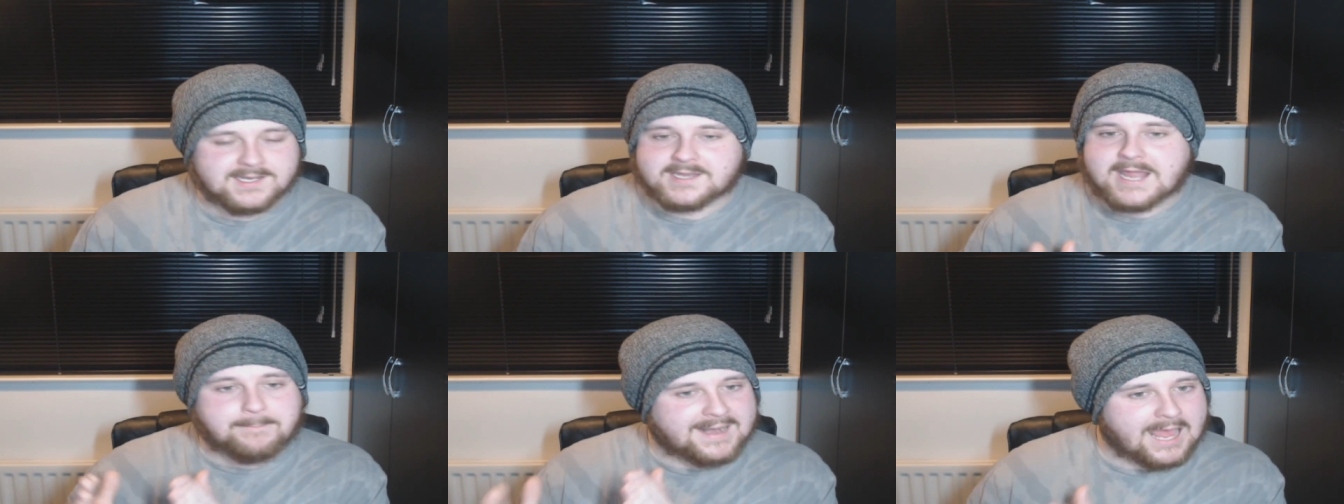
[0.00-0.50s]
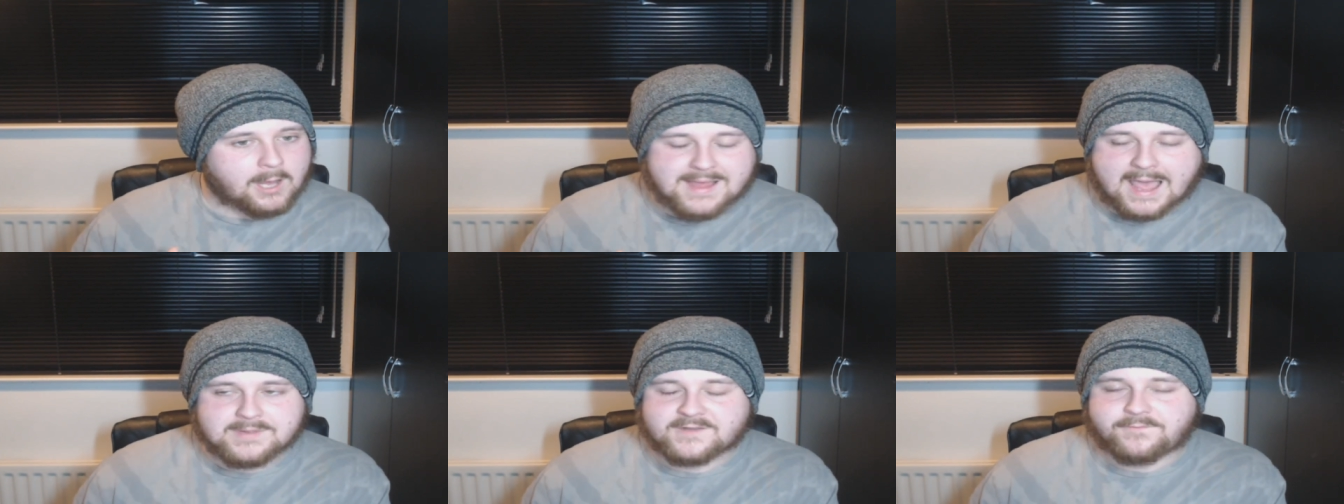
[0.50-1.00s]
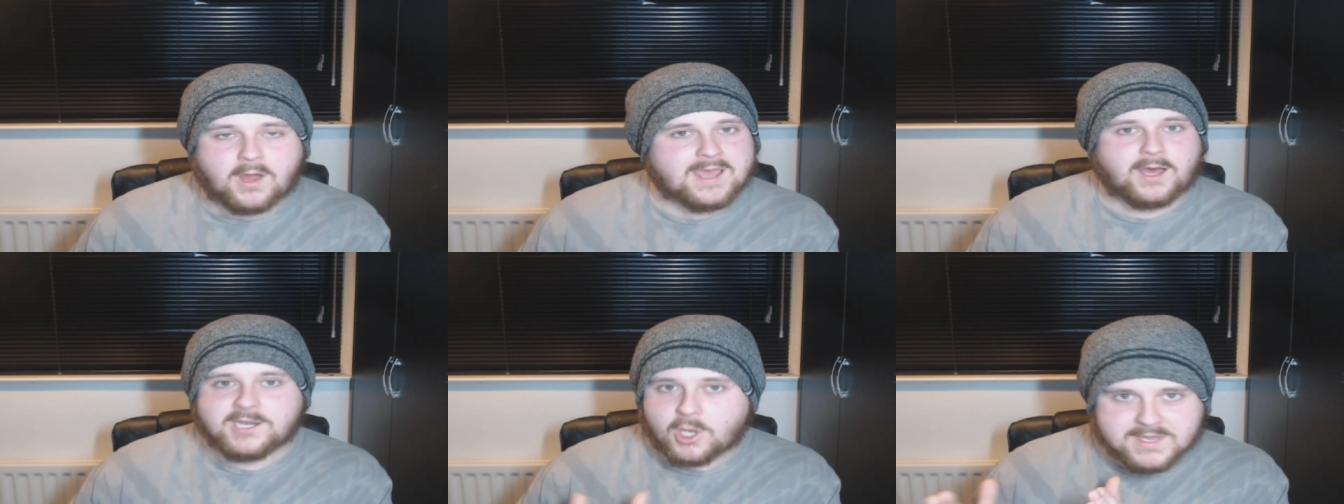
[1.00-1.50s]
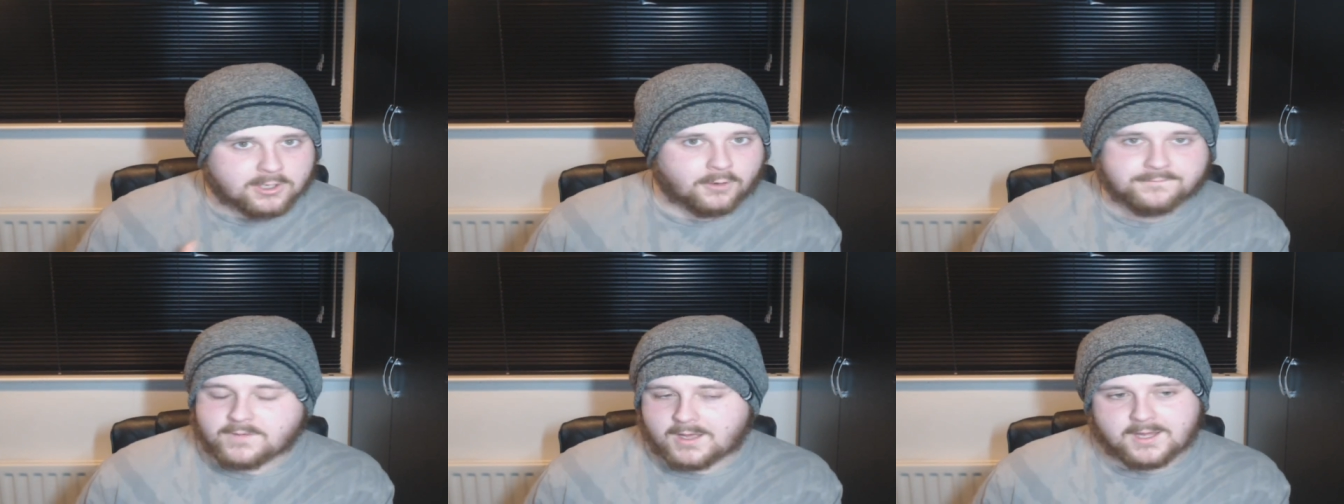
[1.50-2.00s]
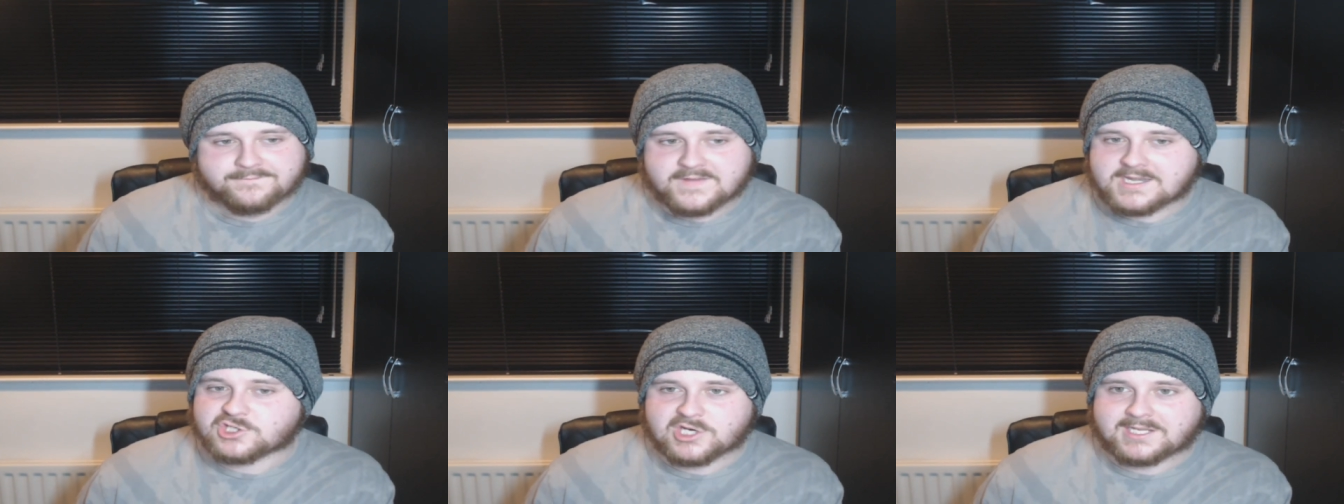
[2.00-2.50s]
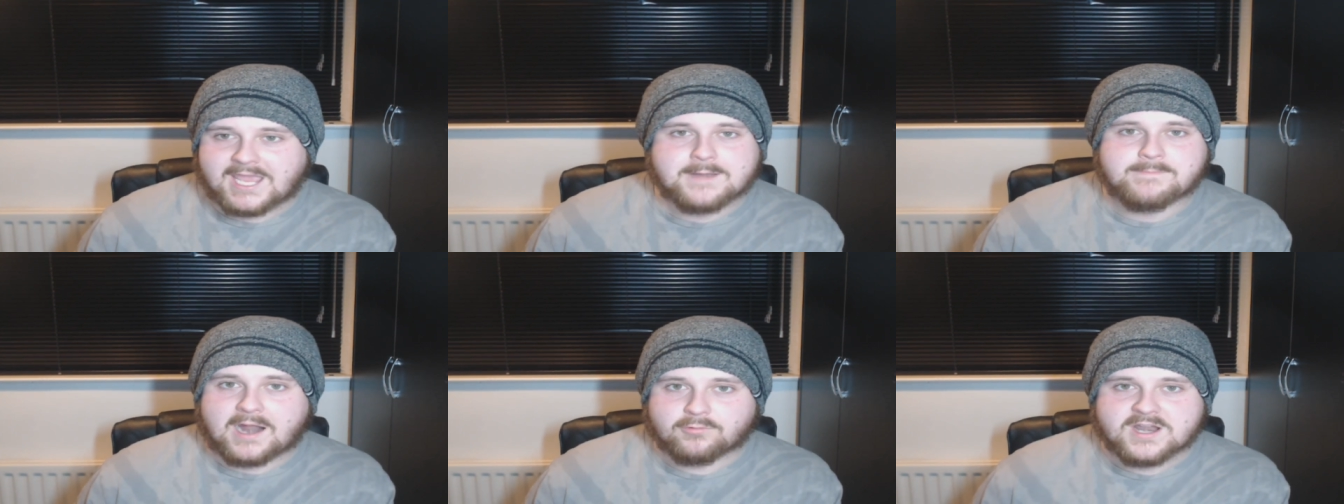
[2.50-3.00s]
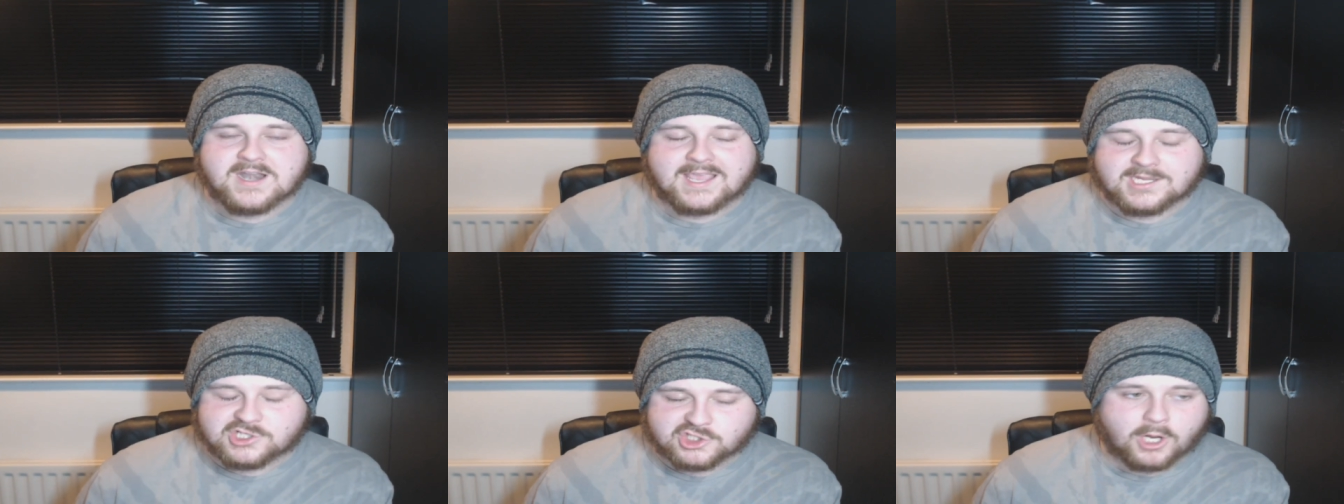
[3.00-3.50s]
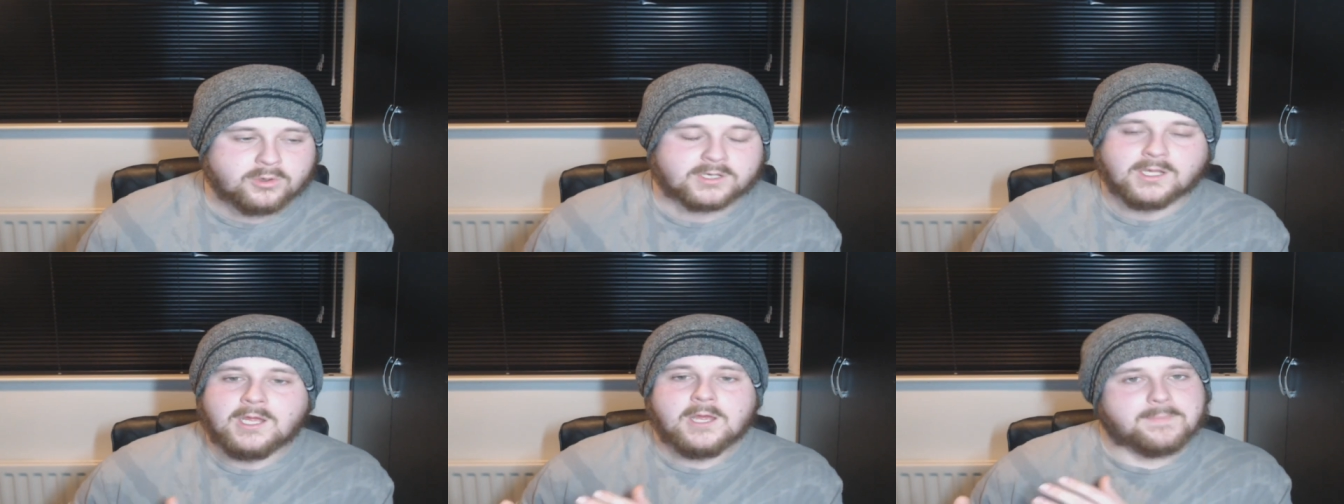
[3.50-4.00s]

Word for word: And in that Belal Muhammad fight, I know he got uh, finished again by rear naked choke.